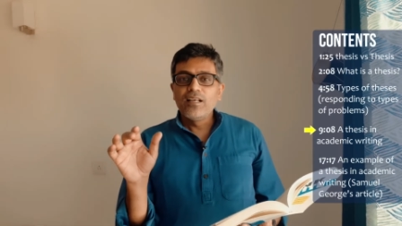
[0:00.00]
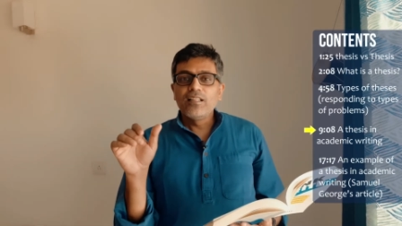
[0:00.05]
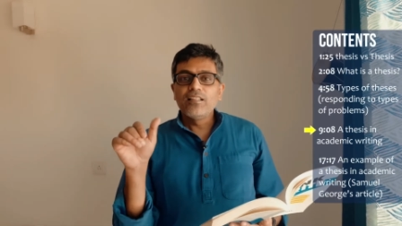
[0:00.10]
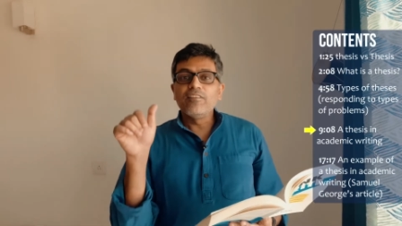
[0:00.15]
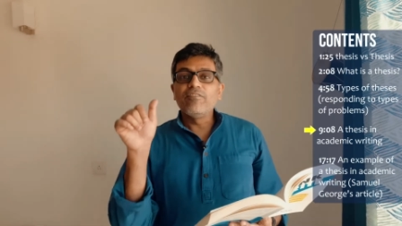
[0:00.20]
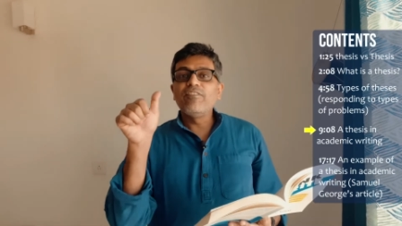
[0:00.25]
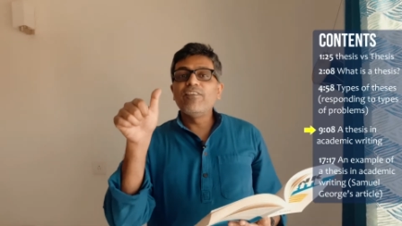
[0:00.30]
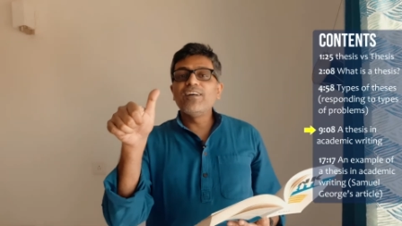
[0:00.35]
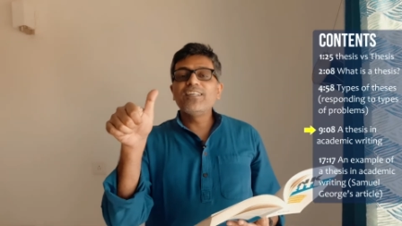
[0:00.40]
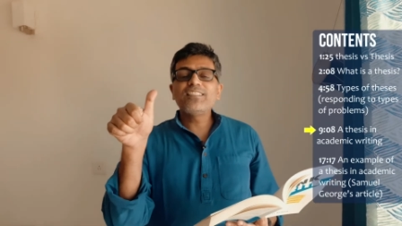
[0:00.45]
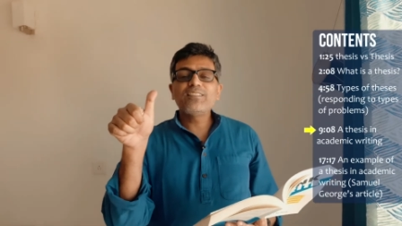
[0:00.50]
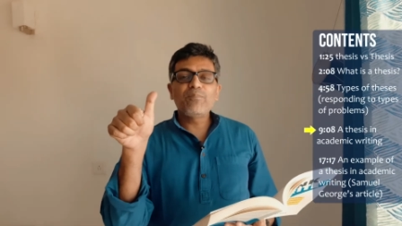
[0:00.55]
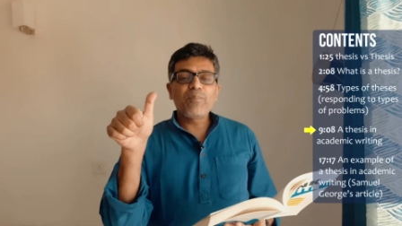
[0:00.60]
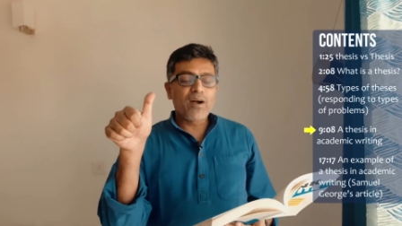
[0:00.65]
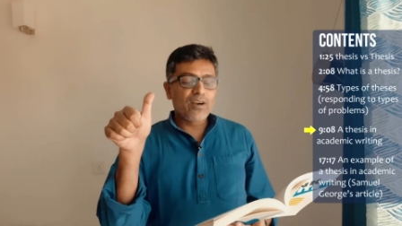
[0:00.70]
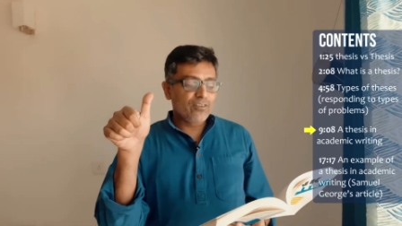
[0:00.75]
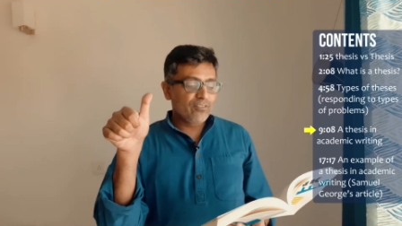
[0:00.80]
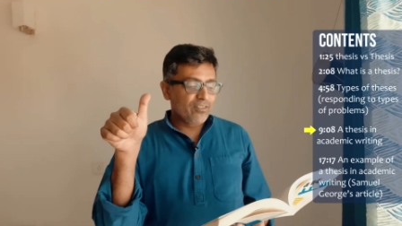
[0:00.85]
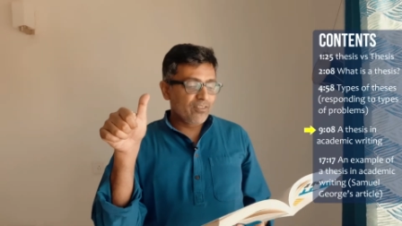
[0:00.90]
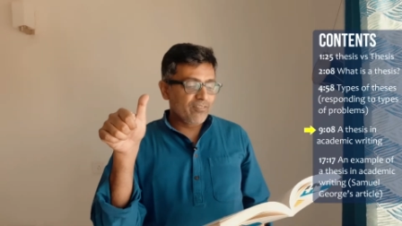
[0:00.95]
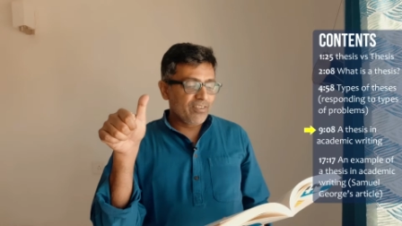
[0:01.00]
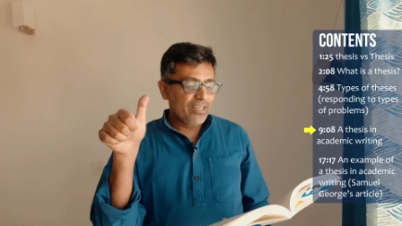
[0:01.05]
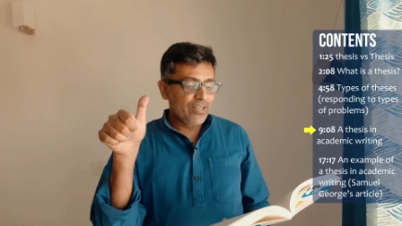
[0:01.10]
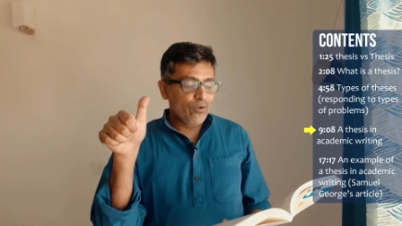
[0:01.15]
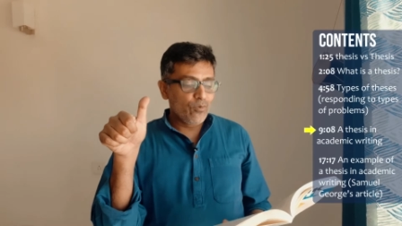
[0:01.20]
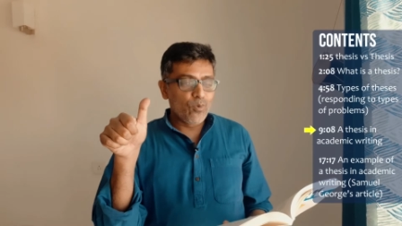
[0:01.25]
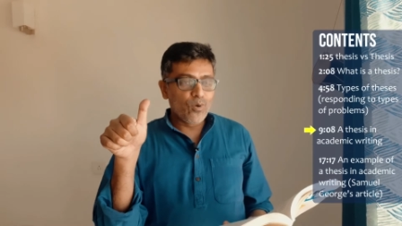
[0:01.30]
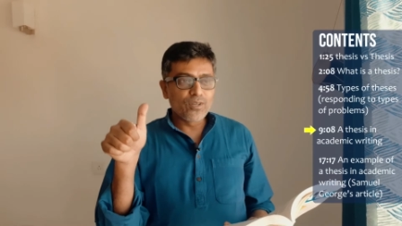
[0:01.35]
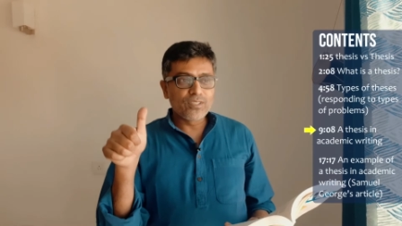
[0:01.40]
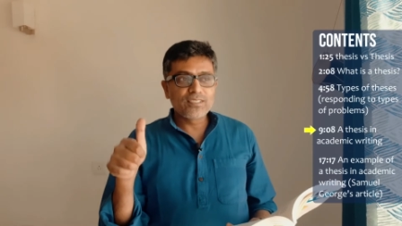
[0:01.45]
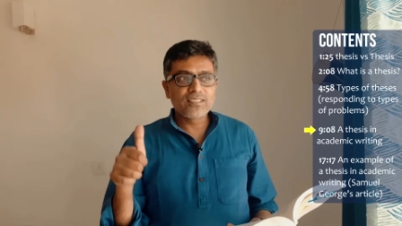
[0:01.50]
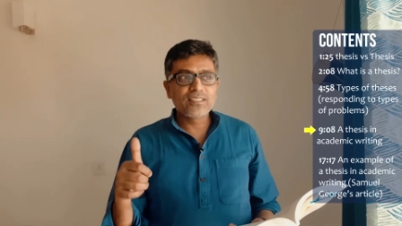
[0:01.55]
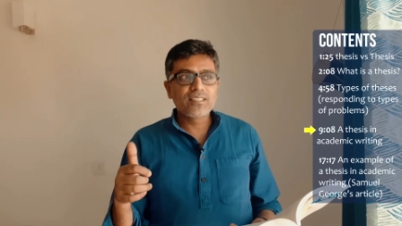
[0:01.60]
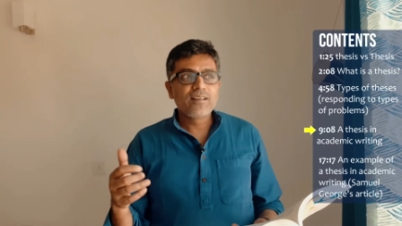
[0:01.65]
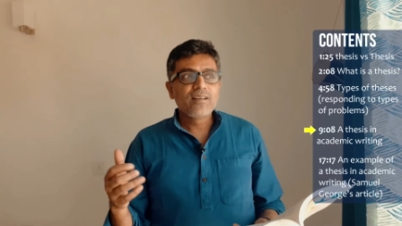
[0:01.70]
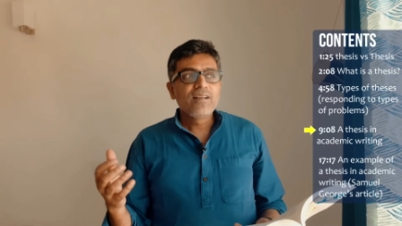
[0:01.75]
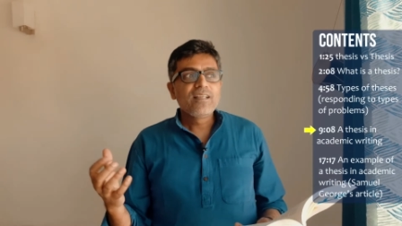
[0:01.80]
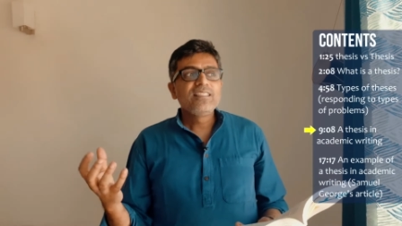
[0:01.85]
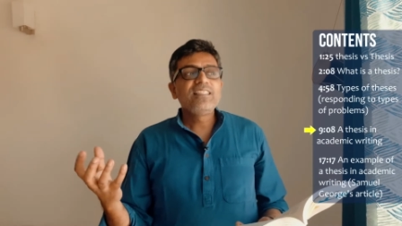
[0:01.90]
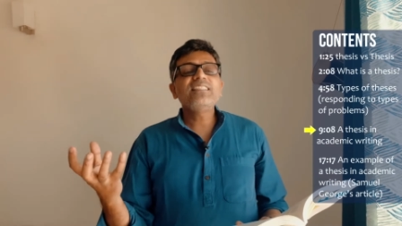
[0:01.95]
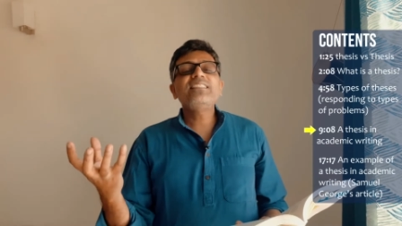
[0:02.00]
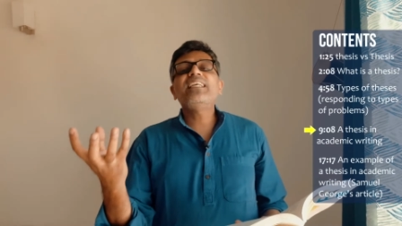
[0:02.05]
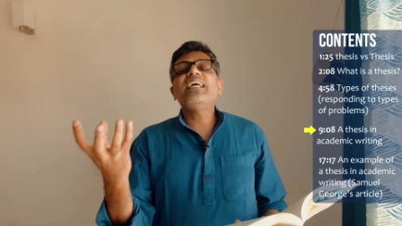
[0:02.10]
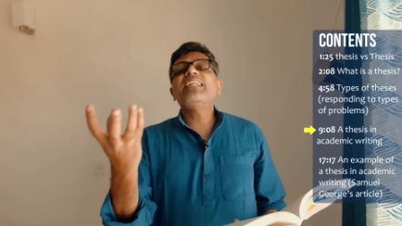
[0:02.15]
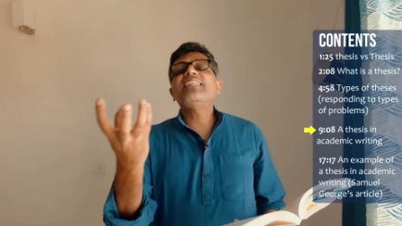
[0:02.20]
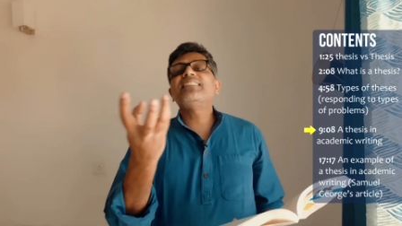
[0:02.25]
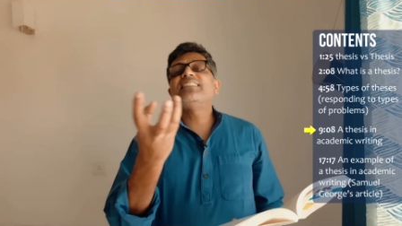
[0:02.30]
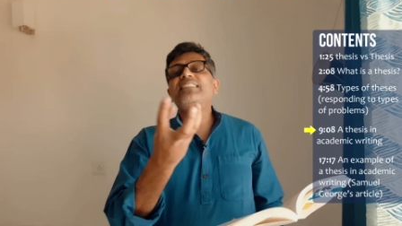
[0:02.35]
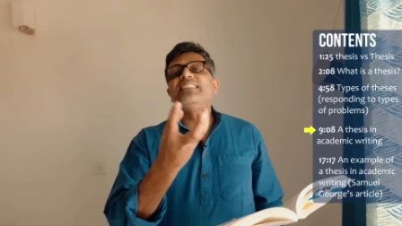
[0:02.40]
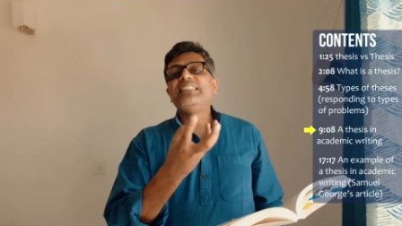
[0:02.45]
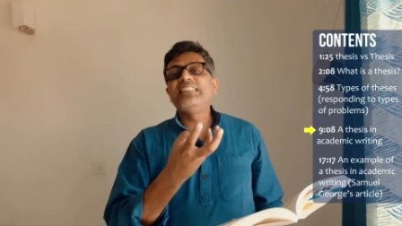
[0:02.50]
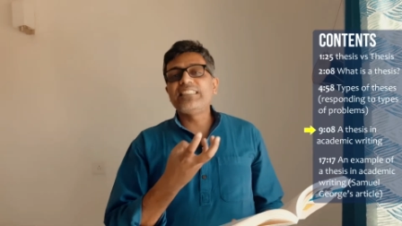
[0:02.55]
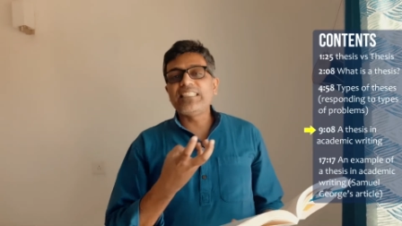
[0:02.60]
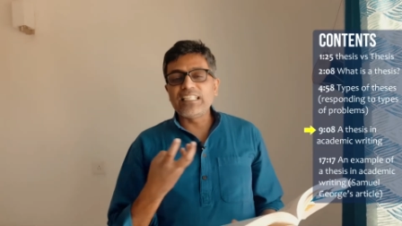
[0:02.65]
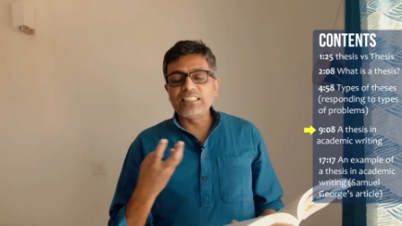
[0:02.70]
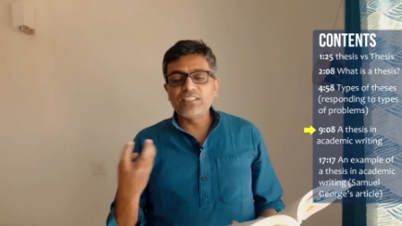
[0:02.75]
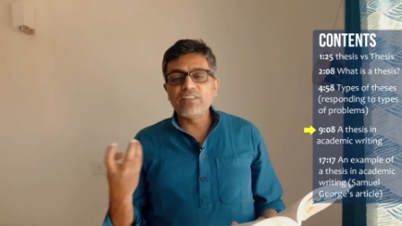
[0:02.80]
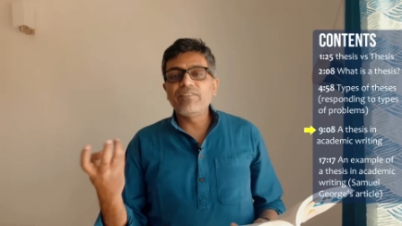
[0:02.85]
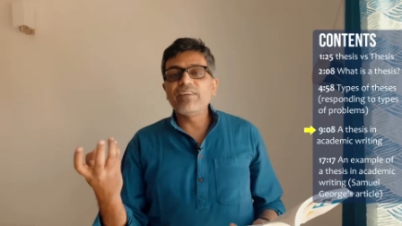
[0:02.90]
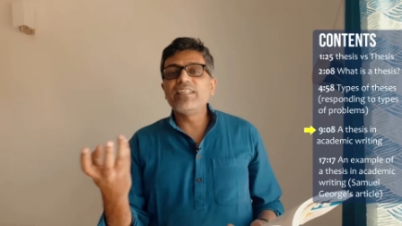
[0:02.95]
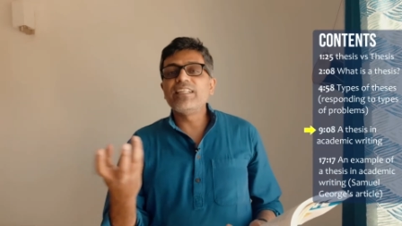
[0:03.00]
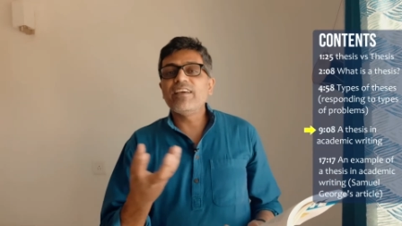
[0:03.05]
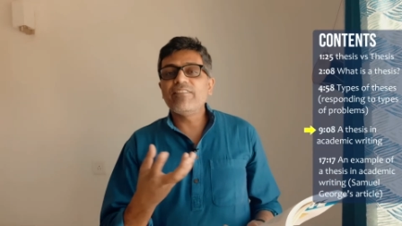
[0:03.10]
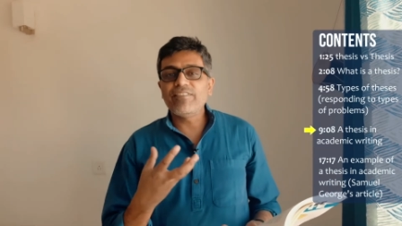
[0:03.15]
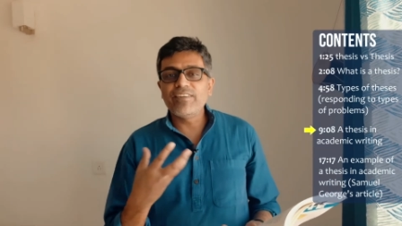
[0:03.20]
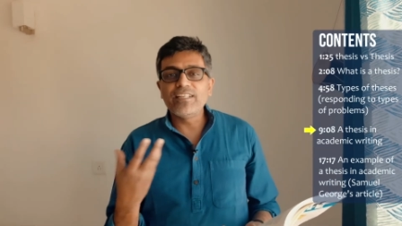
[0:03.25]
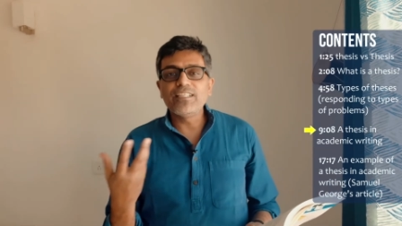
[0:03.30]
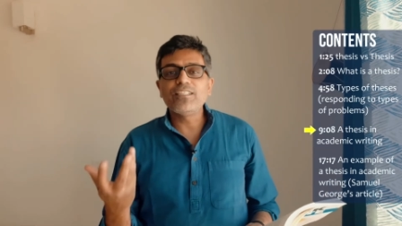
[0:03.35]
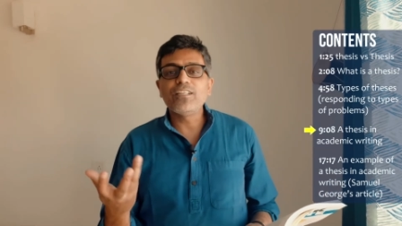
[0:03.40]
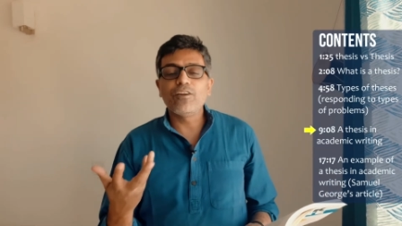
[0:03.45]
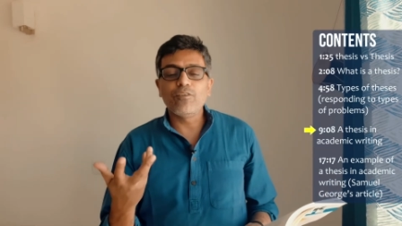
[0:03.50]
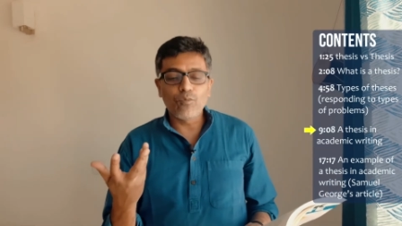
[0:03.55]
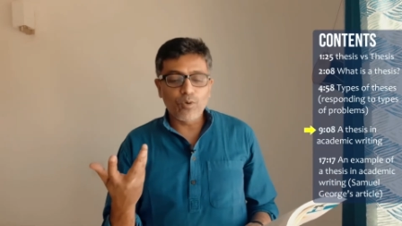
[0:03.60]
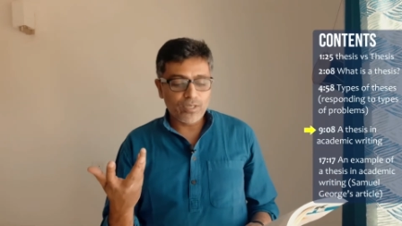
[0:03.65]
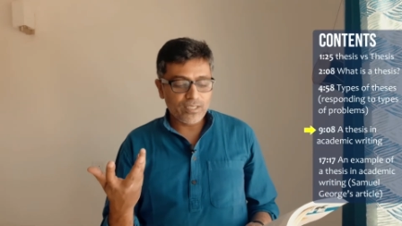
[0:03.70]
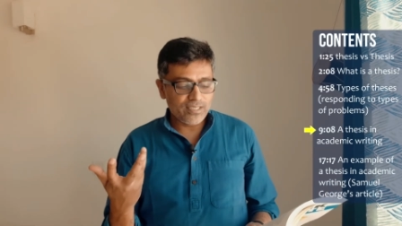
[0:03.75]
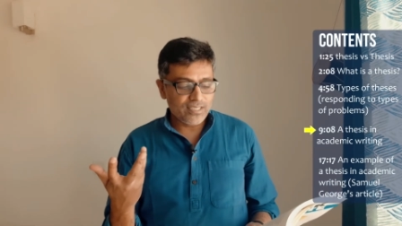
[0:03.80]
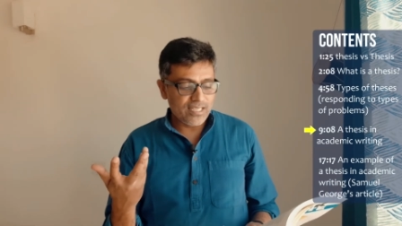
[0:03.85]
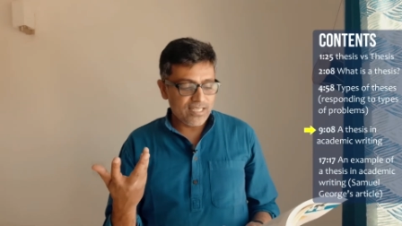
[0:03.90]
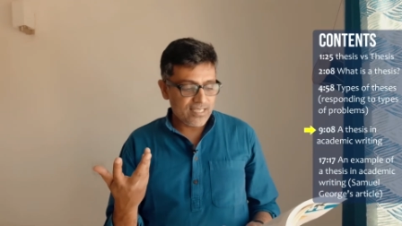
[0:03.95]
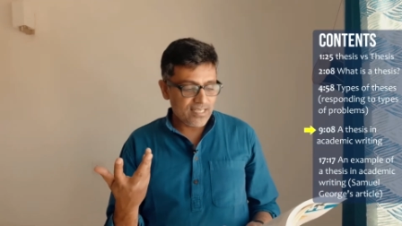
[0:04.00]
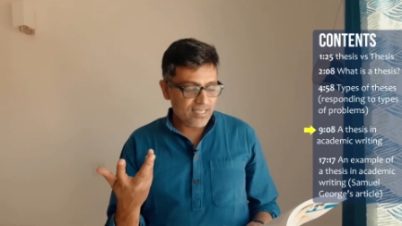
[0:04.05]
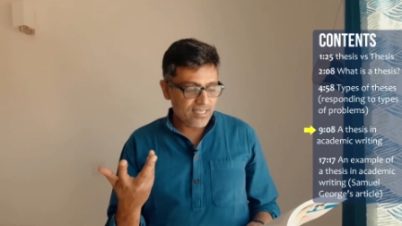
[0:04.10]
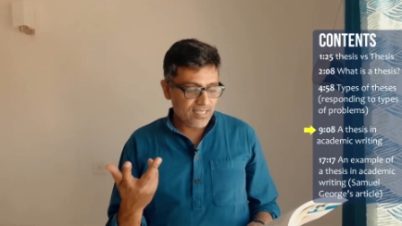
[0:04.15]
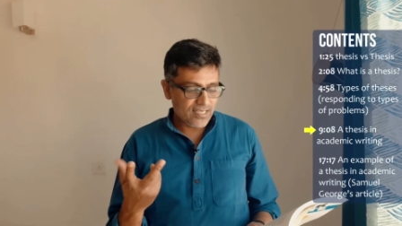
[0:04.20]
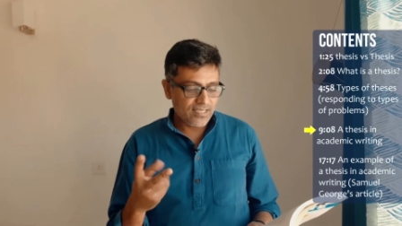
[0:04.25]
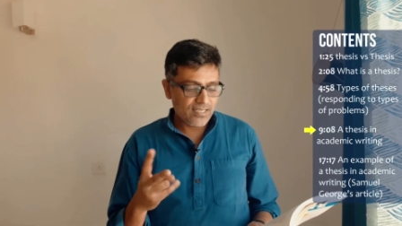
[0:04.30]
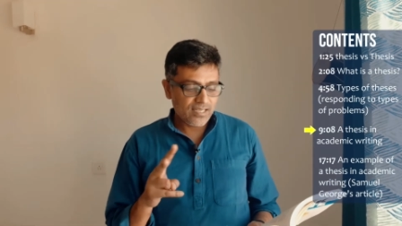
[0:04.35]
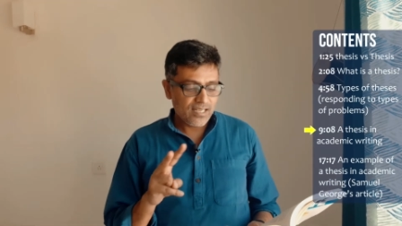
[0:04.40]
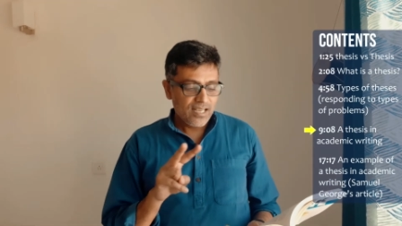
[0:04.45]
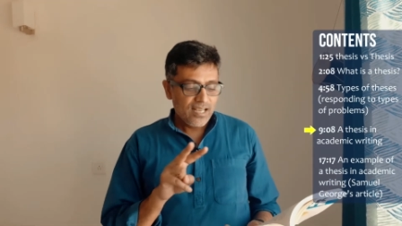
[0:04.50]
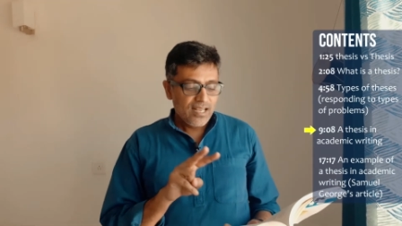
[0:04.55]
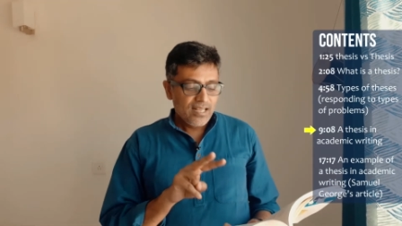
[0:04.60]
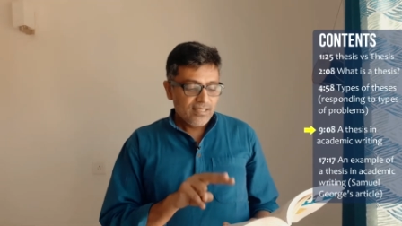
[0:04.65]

The first part of the video was just get a sense of a definition of what a thesis is.